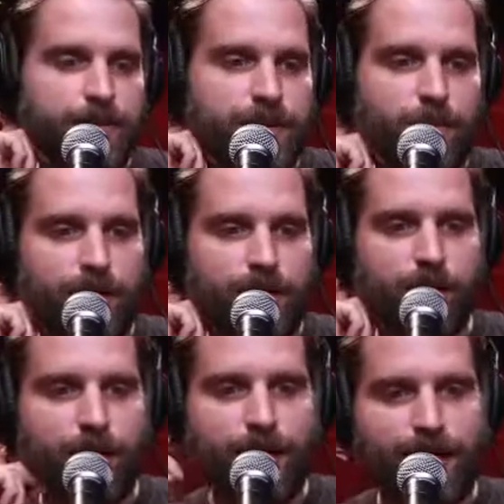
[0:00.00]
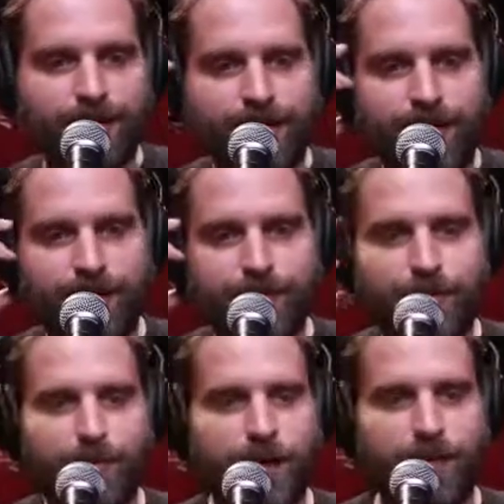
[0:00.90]
I mean, well outside of
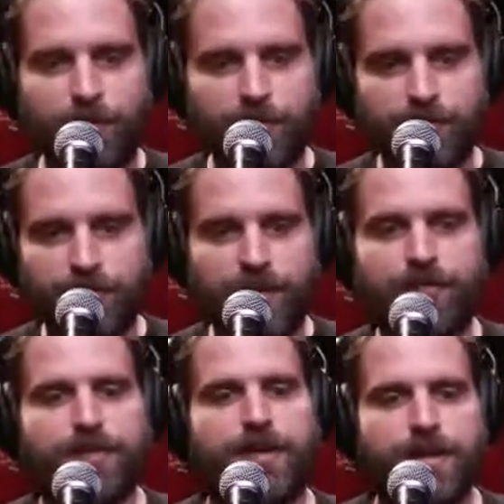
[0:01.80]
the realm of